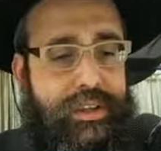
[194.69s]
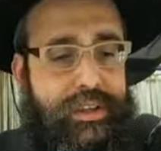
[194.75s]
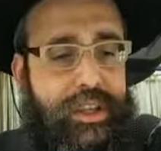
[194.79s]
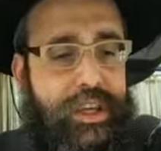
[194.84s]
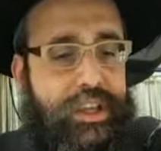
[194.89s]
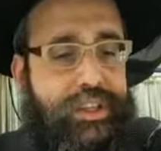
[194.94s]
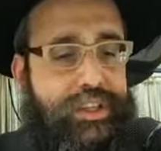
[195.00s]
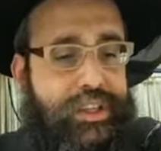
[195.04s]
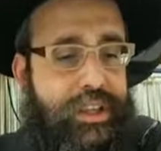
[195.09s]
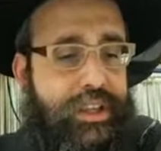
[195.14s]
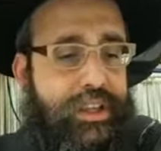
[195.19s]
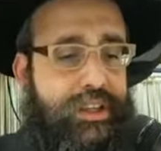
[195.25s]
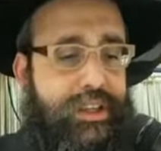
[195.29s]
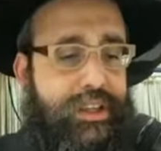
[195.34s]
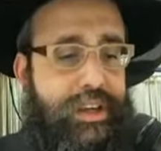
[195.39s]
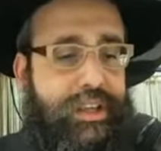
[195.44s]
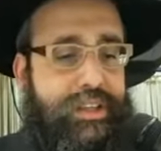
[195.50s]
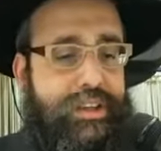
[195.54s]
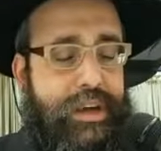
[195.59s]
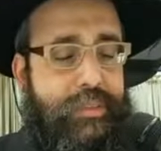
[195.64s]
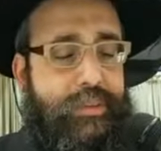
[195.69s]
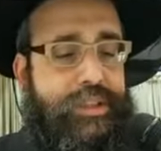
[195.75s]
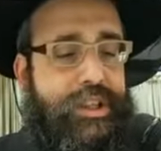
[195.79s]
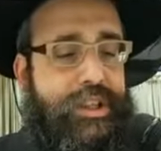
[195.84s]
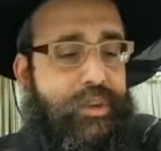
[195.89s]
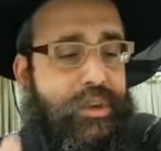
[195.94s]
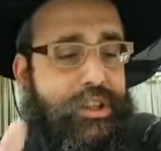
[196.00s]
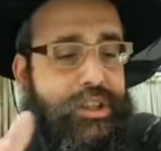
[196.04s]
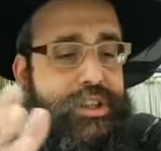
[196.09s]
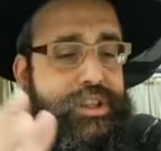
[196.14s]
teaching that the Rebbe
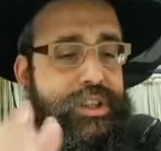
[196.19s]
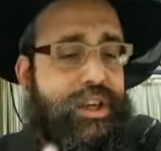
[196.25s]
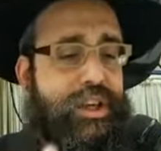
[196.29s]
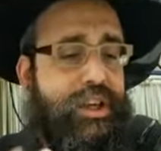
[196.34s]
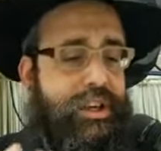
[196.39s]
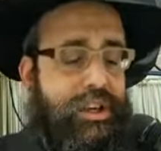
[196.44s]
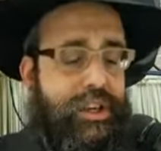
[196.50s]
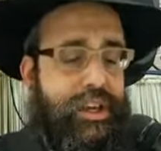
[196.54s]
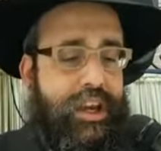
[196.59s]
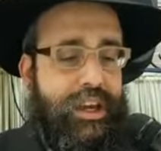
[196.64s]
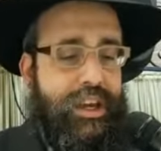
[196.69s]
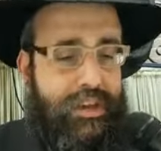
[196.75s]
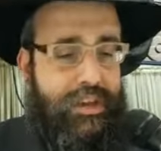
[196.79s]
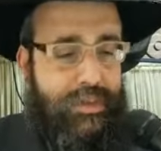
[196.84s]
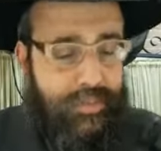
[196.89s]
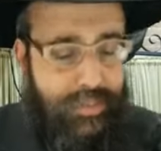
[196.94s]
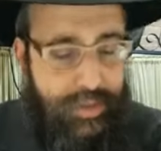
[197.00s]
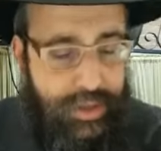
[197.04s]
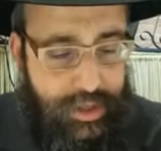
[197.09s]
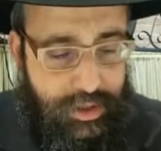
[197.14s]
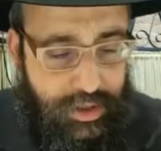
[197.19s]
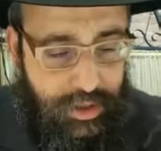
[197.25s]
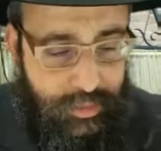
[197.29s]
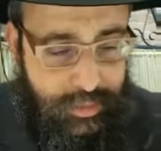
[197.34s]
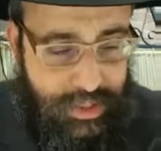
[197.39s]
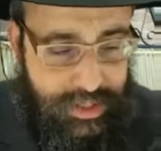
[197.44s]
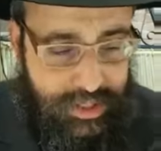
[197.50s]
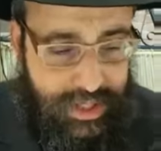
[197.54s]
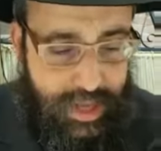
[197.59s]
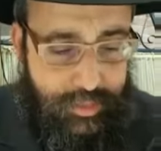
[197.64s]
said we should study today,
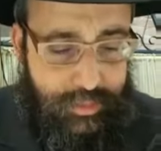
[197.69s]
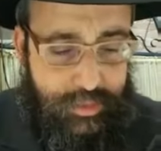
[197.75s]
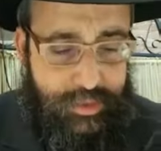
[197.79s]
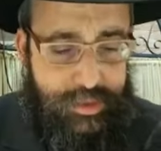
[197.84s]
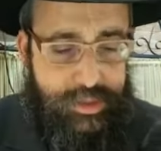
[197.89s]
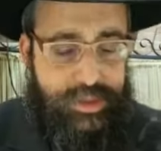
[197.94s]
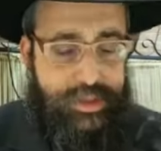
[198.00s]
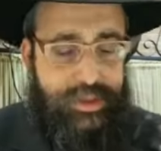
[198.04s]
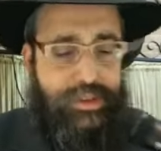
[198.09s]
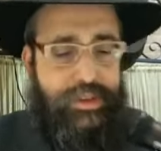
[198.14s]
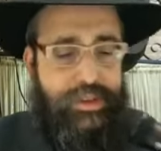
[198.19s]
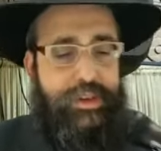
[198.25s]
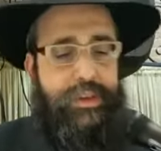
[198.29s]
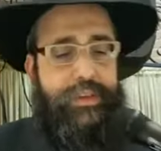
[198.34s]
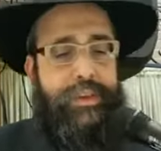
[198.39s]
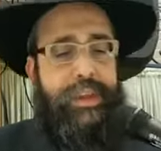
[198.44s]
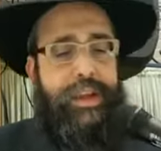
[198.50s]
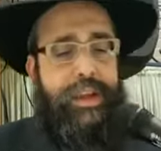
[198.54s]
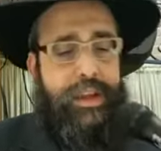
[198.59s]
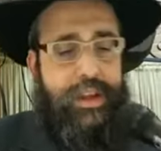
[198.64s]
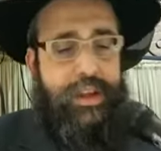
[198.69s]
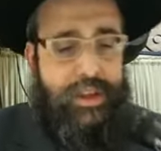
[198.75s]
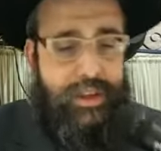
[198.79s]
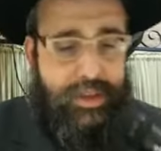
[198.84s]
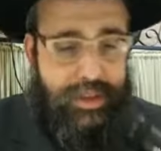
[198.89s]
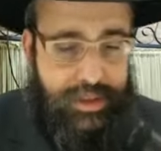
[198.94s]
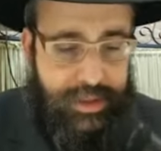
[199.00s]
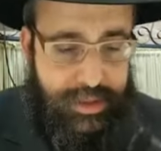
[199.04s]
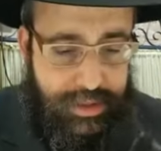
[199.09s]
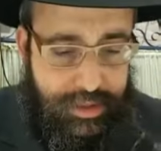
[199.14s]
Yubez Tammuz.
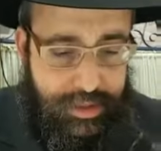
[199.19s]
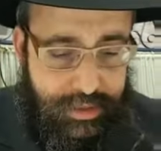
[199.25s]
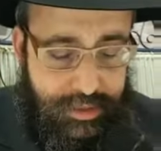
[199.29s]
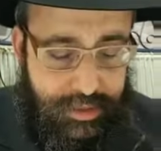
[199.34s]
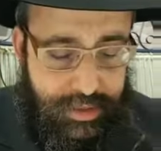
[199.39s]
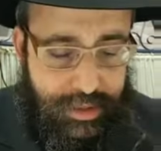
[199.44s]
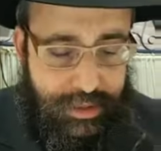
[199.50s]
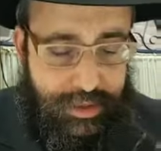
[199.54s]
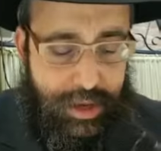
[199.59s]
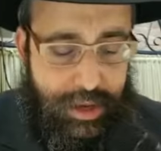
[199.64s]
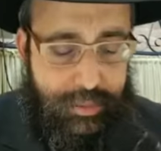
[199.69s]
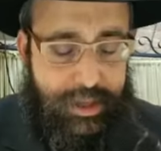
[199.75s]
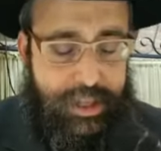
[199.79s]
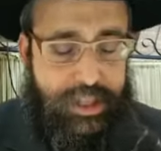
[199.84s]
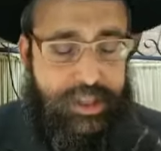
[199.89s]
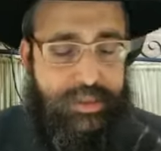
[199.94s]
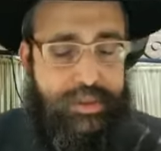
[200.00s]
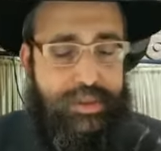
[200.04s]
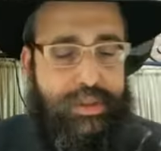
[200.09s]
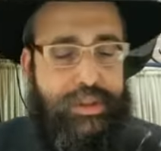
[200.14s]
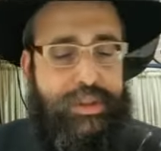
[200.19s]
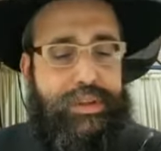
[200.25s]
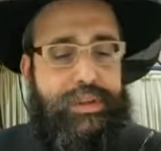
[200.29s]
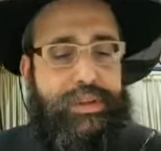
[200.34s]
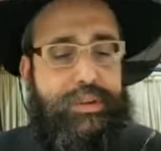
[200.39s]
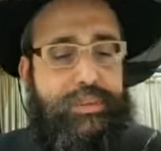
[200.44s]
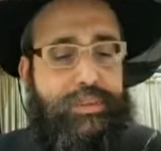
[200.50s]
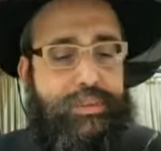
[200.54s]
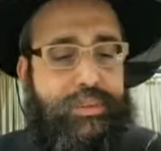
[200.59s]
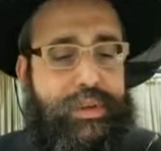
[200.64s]
The, the Rebbe
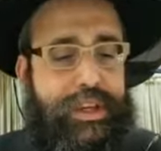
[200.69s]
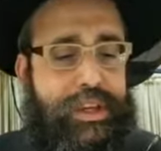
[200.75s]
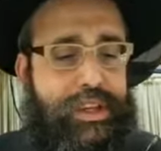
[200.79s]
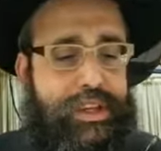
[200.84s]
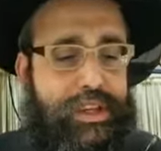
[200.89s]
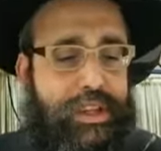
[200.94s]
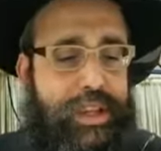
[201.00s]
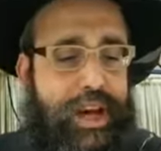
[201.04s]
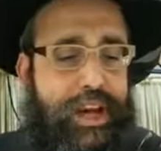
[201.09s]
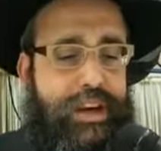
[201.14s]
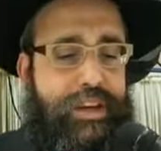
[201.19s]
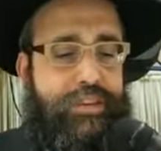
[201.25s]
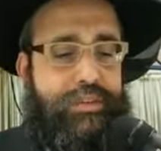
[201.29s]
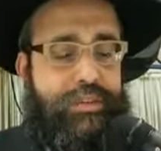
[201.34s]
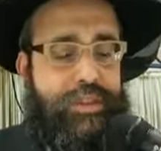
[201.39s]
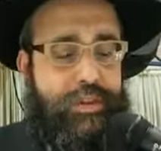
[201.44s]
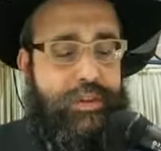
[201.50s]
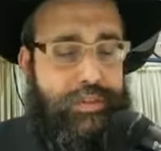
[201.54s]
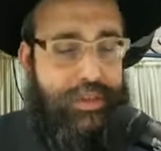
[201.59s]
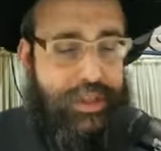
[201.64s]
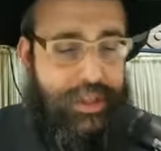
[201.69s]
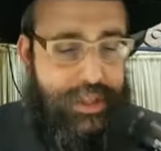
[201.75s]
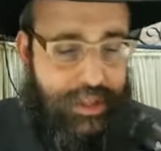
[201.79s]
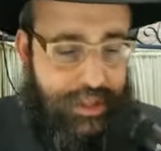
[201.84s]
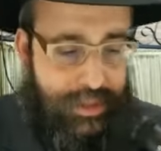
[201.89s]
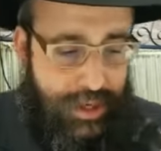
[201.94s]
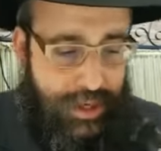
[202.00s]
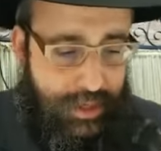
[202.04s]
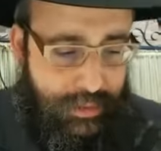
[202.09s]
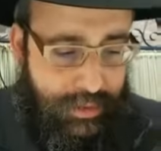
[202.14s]
brings a letter from the
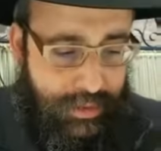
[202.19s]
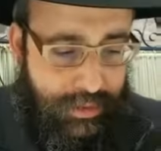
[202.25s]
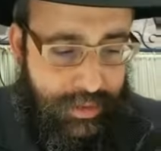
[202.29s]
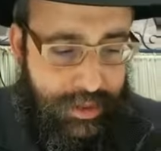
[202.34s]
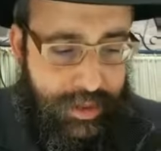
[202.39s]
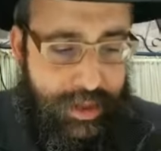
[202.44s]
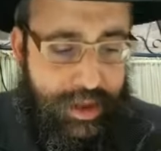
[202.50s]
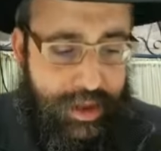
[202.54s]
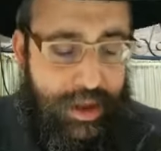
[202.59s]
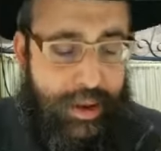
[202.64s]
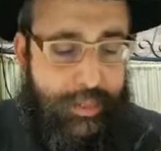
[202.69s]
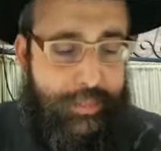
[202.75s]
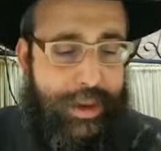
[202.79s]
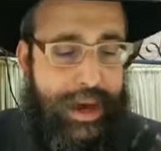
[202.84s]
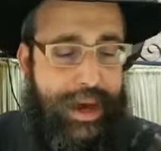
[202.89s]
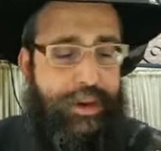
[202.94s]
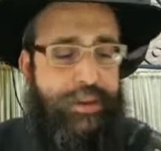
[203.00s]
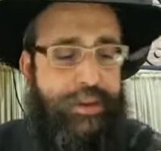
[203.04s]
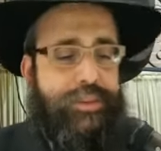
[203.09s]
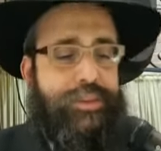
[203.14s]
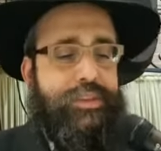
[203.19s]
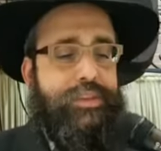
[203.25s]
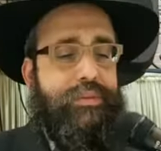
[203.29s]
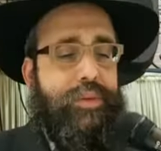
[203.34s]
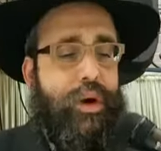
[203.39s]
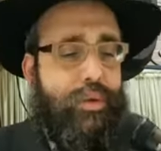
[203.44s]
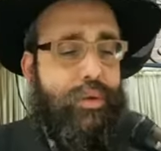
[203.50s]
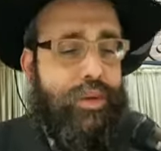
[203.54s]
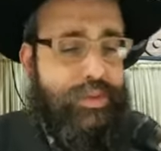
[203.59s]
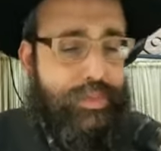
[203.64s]
Frierdiker Rebbe about
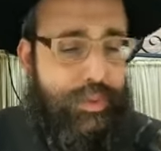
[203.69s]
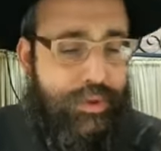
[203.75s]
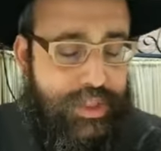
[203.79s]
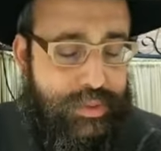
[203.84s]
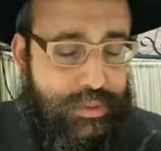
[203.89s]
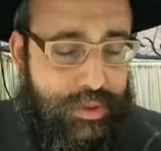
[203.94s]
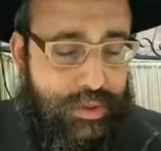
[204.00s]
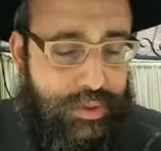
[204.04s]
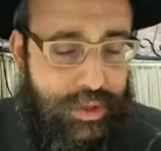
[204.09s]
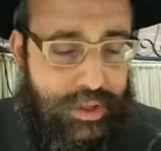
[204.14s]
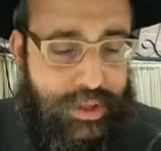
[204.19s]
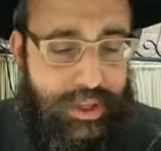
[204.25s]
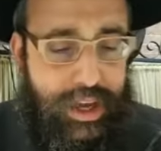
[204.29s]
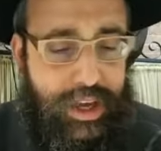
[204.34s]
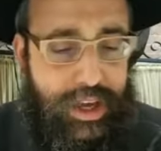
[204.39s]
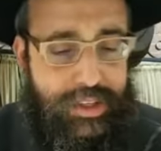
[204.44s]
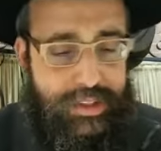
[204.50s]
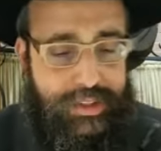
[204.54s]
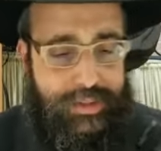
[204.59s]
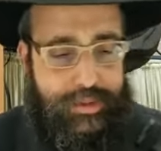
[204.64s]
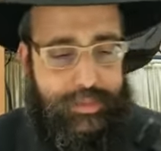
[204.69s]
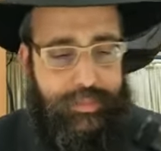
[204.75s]
what we're supposed to be doing tonight.